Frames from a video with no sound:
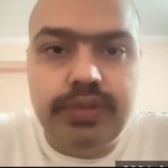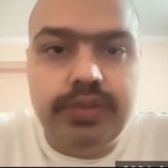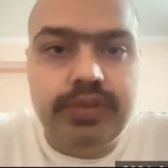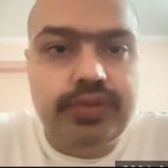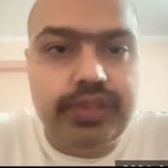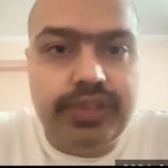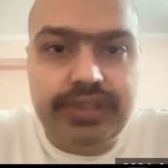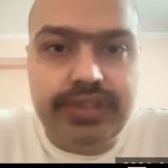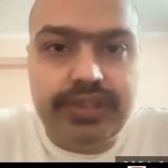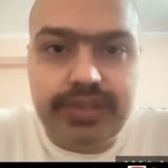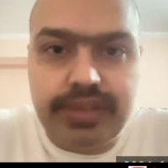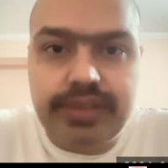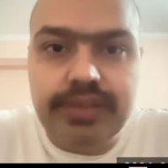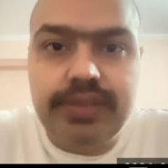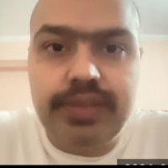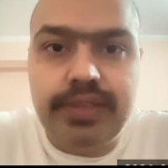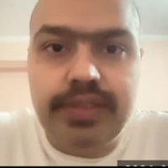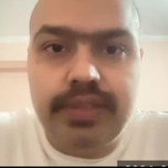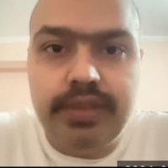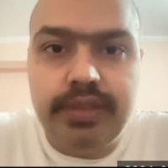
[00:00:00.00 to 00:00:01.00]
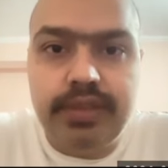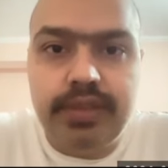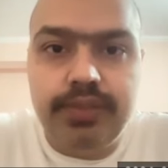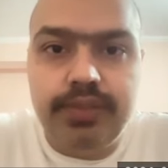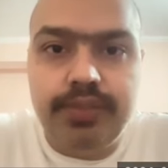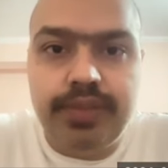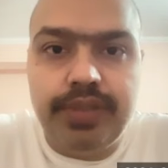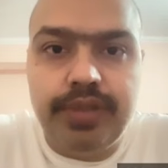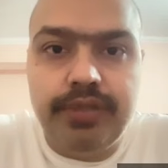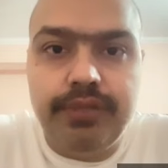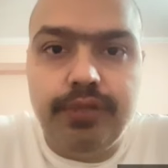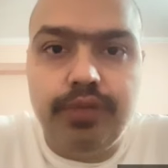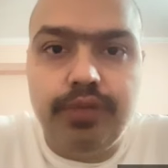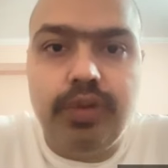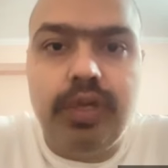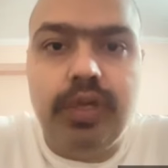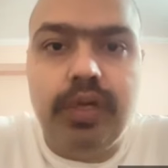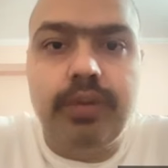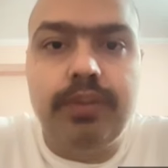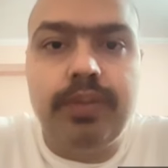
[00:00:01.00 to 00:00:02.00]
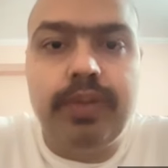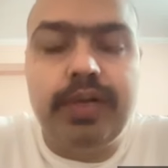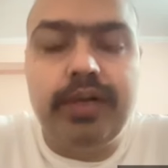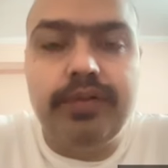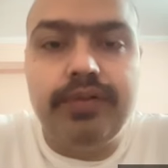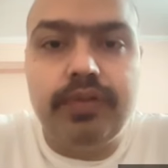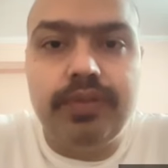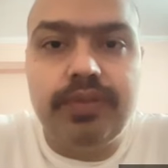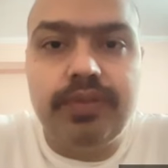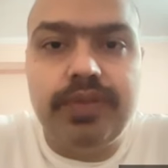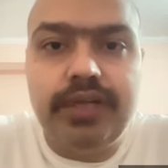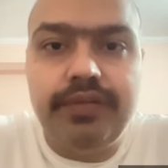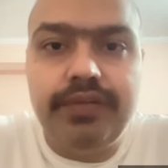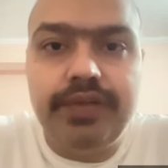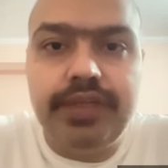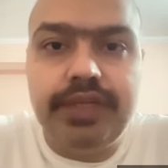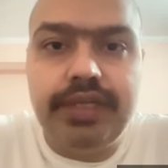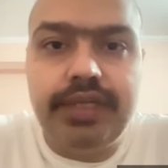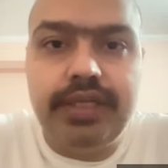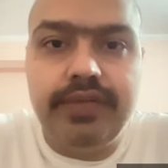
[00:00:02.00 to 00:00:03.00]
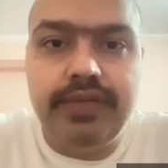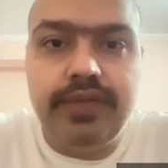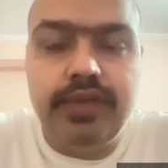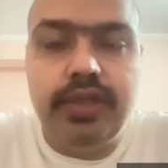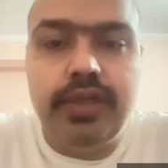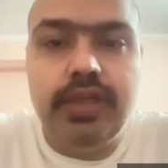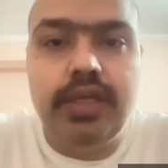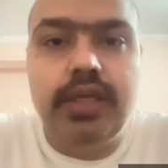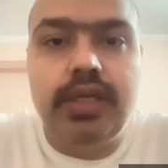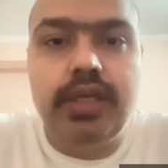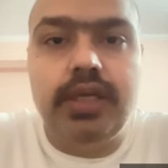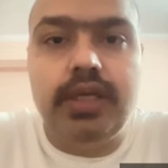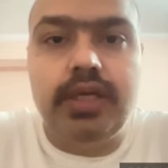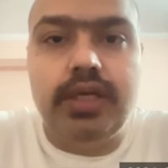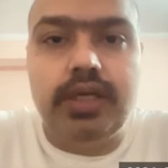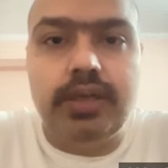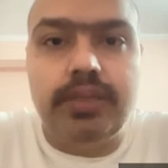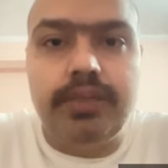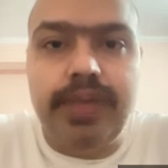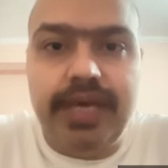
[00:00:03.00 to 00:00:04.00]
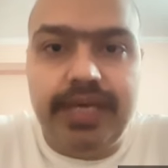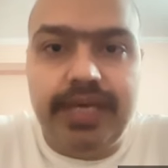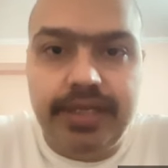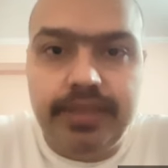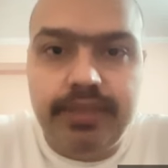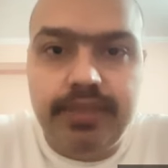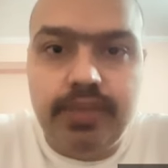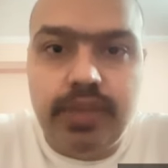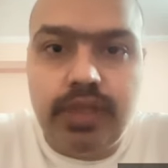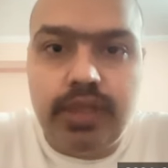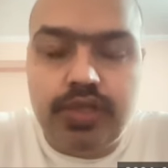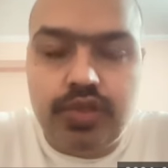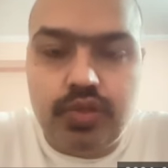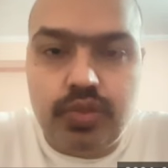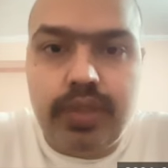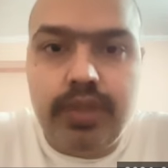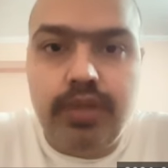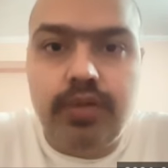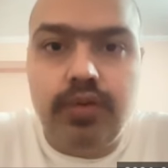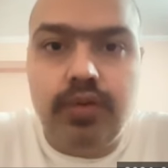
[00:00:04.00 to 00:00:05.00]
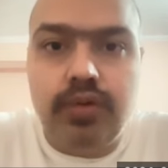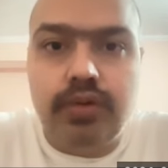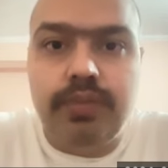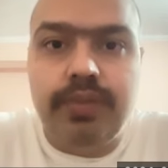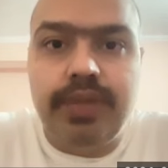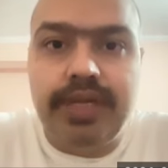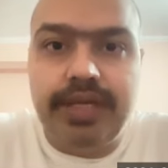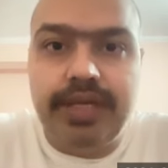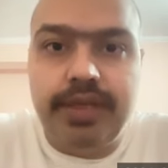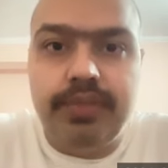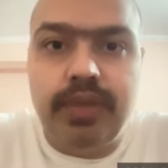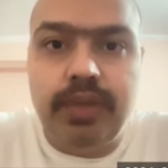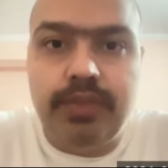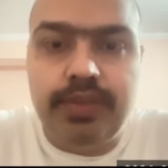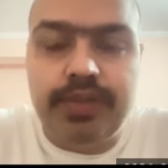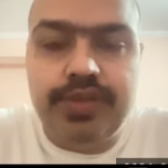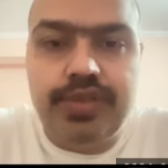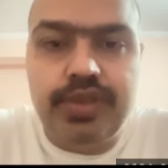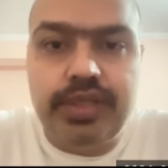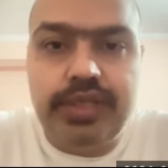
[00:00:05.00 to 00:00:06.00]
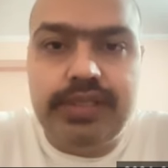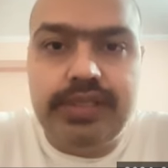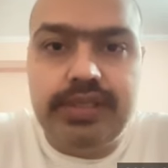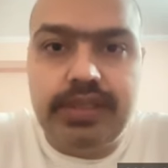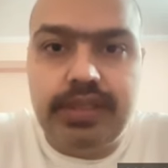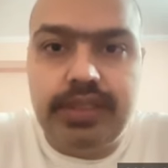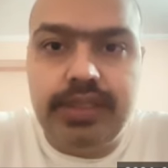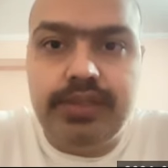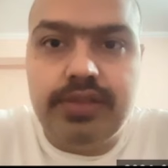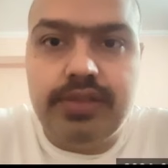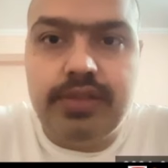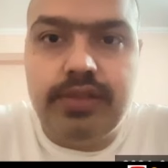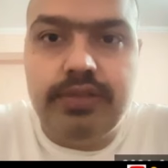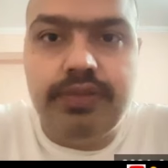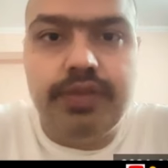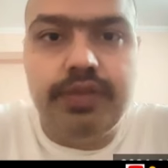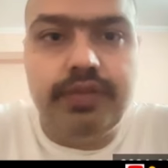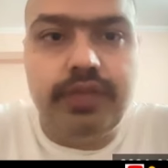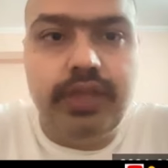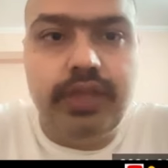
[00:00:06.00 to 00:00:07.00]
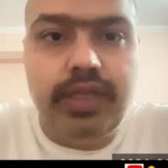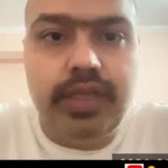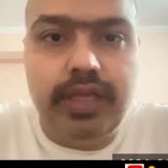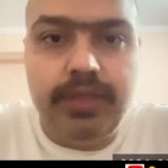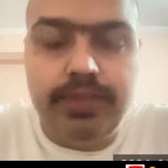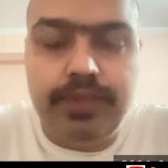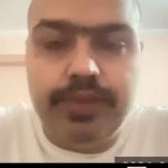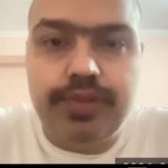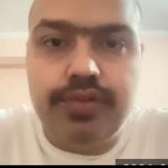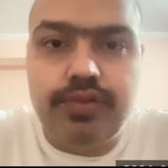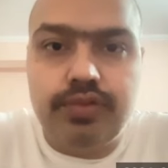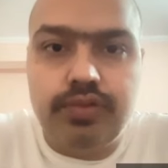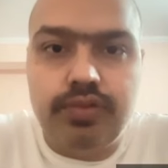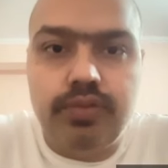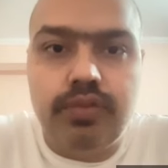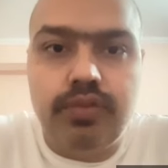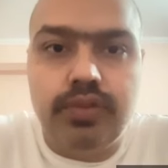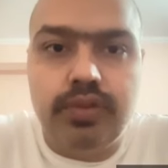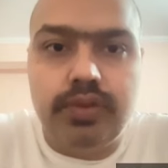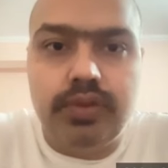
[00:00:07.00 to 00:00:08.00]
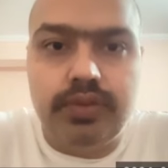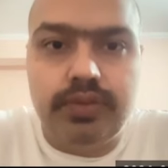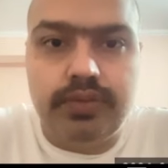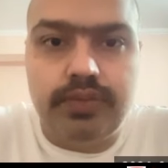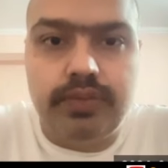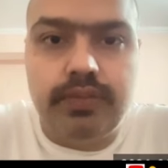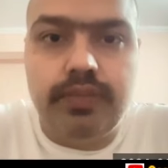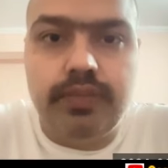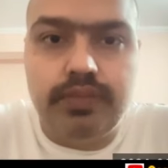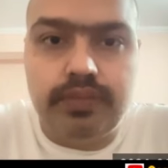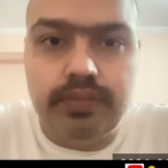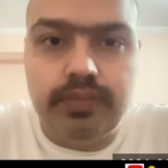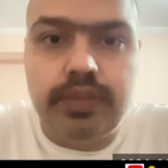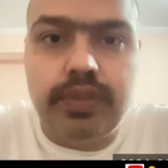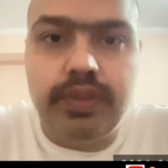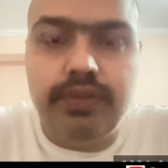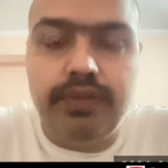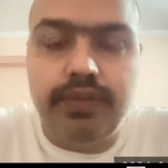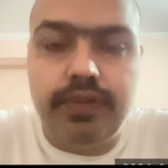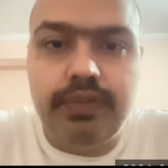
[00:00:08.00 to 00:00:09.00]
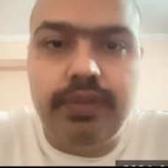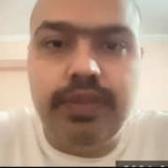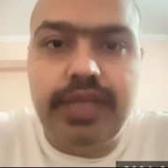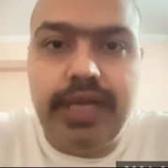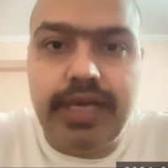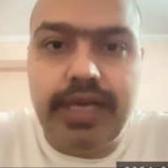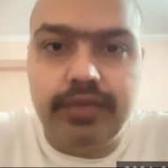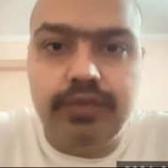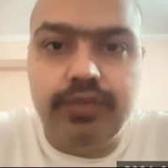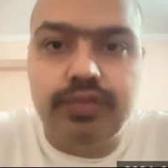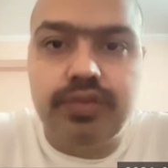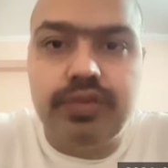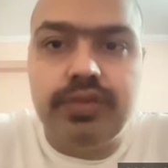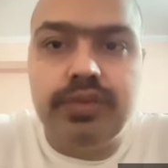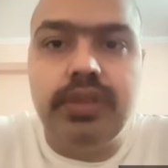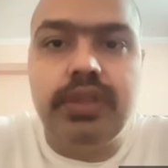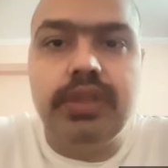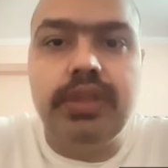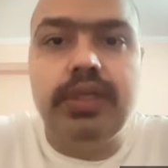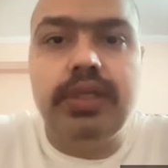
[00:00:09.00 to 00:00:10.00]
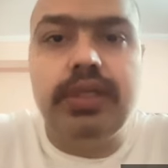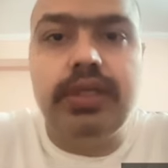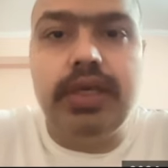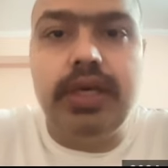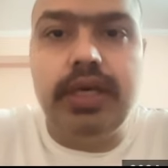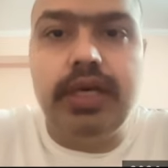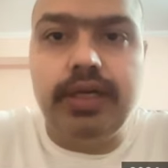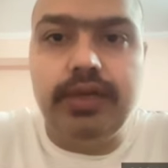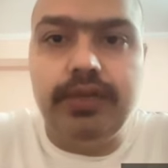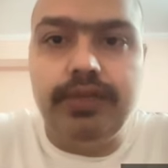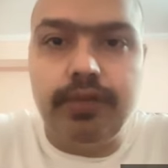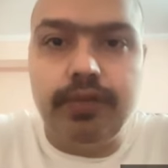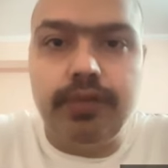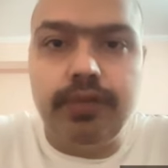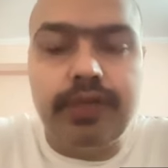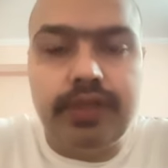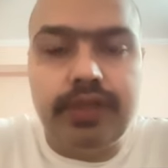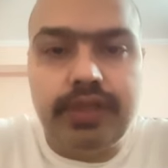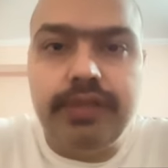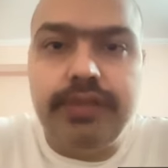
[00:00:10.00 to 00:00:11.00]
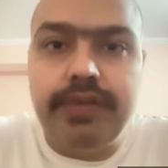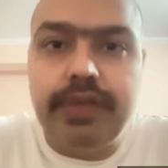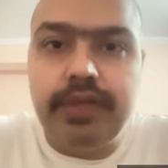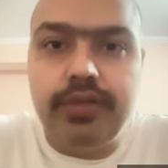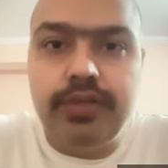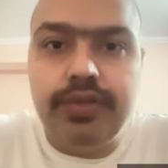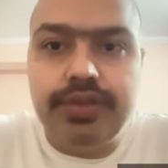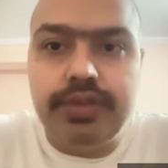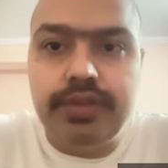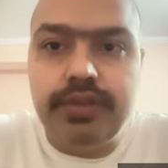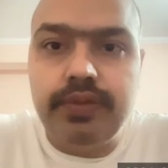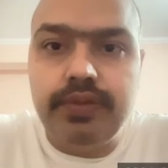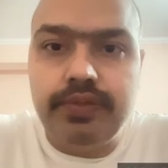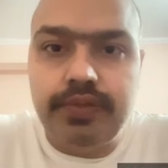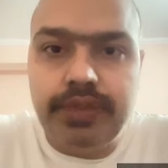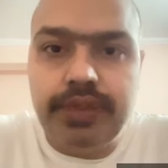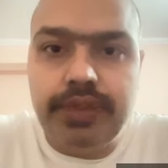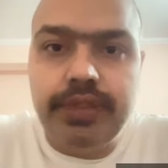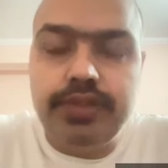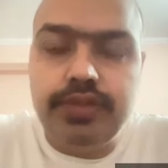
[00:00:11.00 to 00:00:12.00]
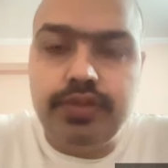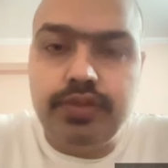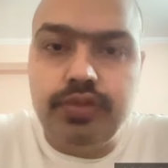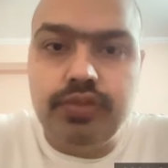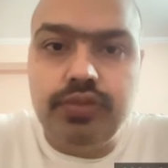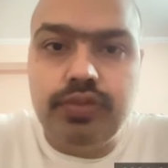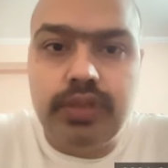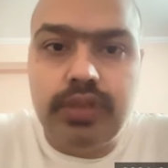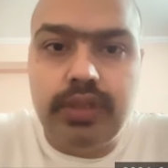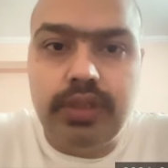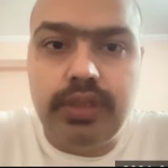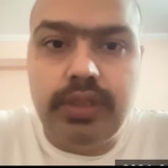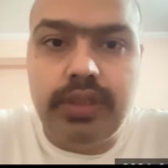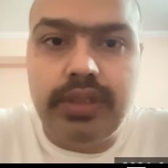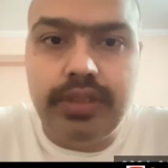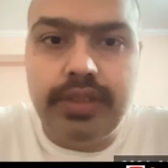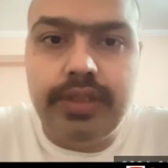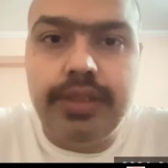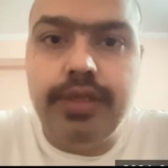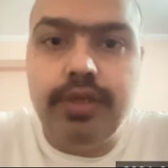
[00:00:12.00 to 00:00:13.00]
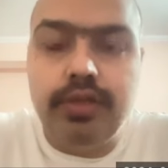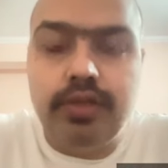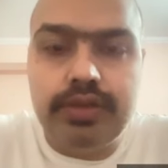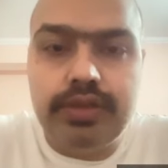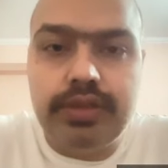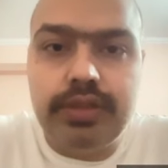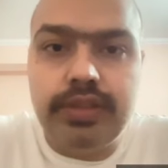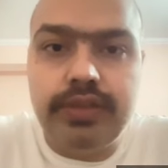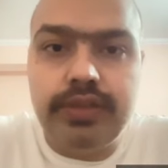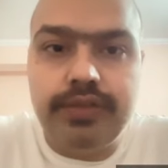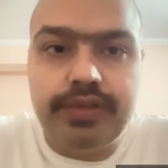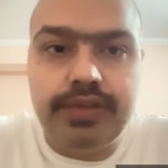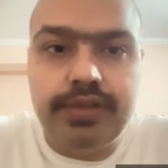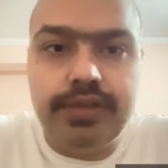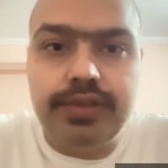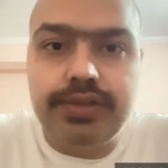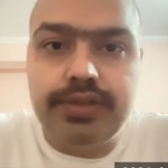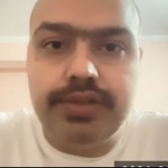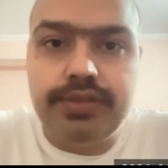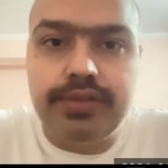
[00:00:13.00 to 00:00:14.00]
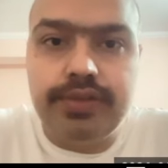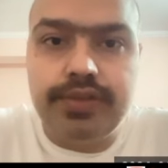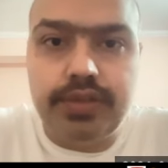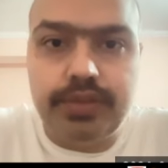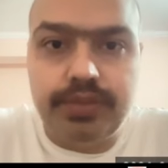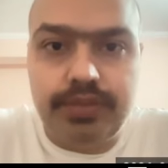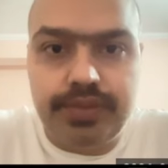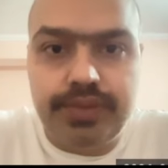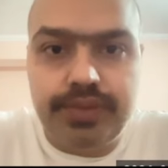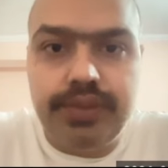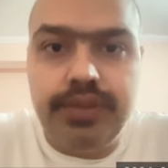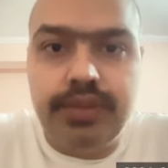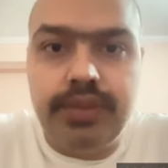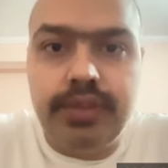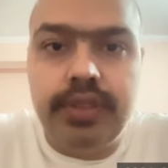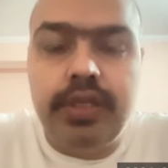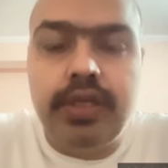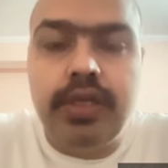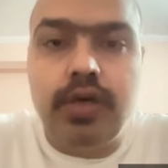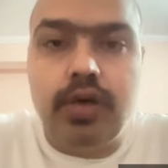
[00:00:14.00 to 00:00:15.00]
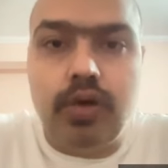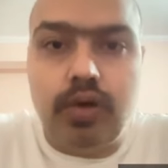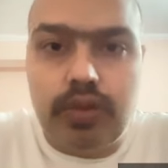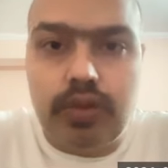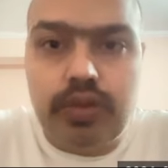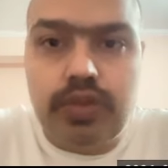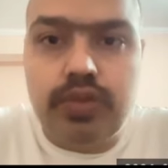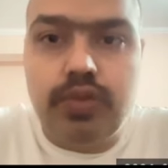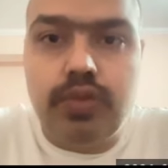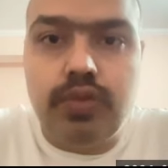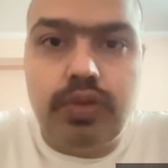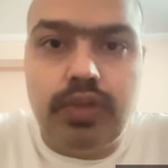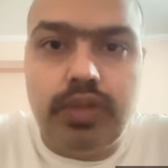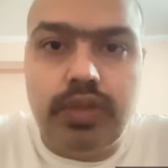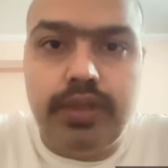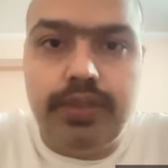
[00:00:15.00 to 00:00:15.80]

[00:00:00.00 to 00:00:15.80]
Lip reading: chest X-ray in PA view. Apart from that, we can have a barium swallow or barium upper GI series, which will help us to confirm the diagnosis. And for further evaluation, we can use the other radiological investigations which are present. Also,